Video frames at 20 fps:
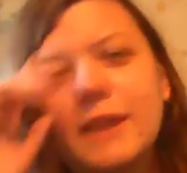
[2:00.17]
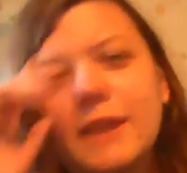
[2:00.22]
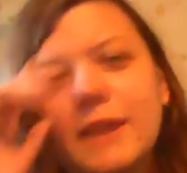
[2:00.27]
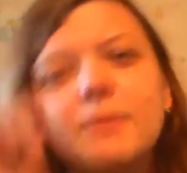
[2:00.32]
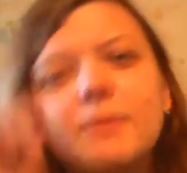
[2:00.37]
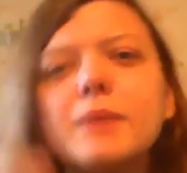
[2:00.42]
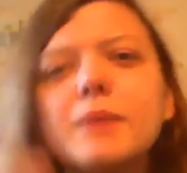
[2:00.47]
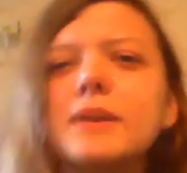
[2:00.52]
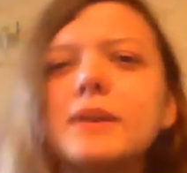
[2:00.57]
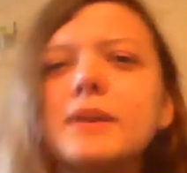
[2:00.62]

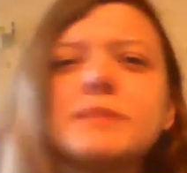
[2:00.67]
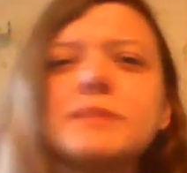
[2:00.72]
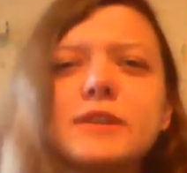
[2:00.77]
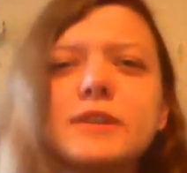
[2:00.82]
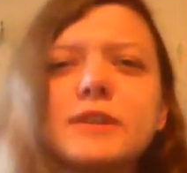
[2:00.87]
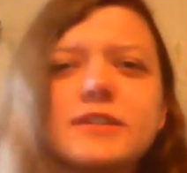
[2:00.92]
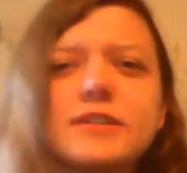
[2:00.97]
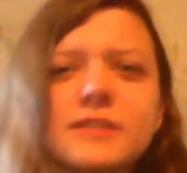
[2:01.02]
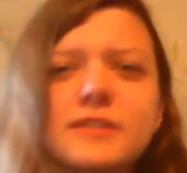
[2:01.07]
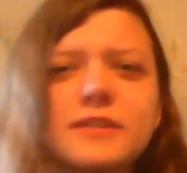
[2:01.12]
Maybe it's
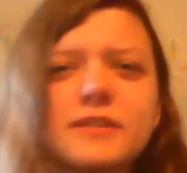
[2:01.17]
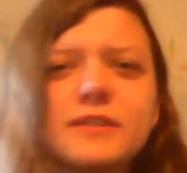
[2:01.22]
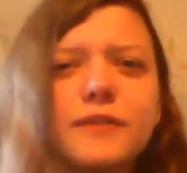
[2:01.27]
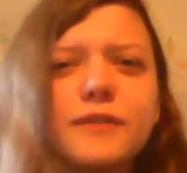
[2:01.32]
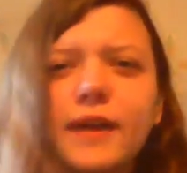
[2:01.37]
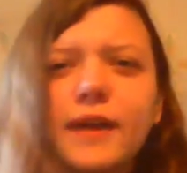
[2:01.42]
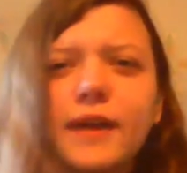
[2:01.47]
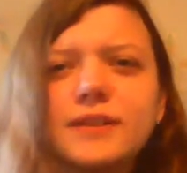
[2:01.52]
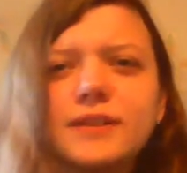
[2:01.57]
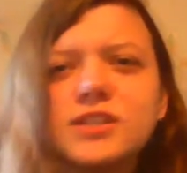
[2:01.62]
because of
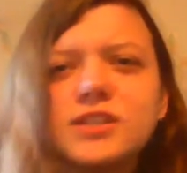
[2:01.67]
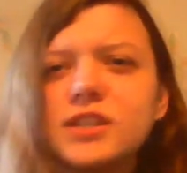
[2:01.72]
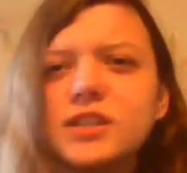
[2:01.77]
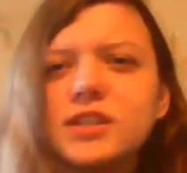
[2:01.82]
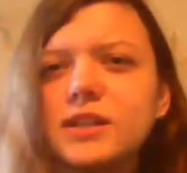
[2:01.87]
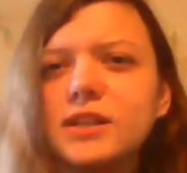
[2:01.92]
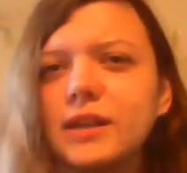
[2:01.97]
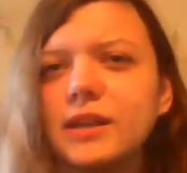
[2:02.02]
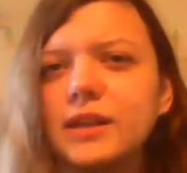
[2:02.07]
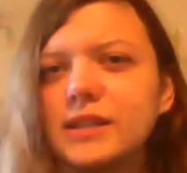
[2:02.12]

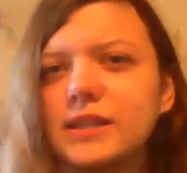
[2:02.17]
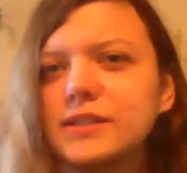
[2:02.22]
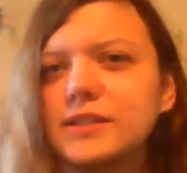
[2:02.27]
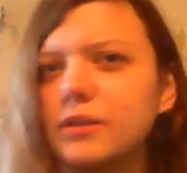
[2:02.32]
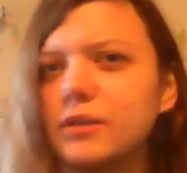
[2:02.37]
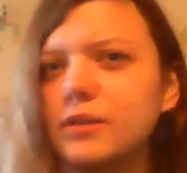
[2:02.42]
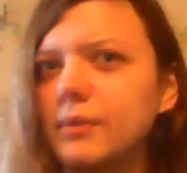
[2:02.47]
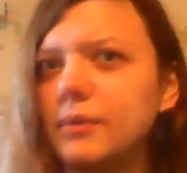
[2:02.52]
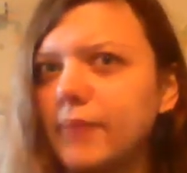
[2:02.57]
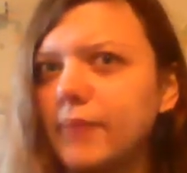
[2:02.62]
Anti that he's coming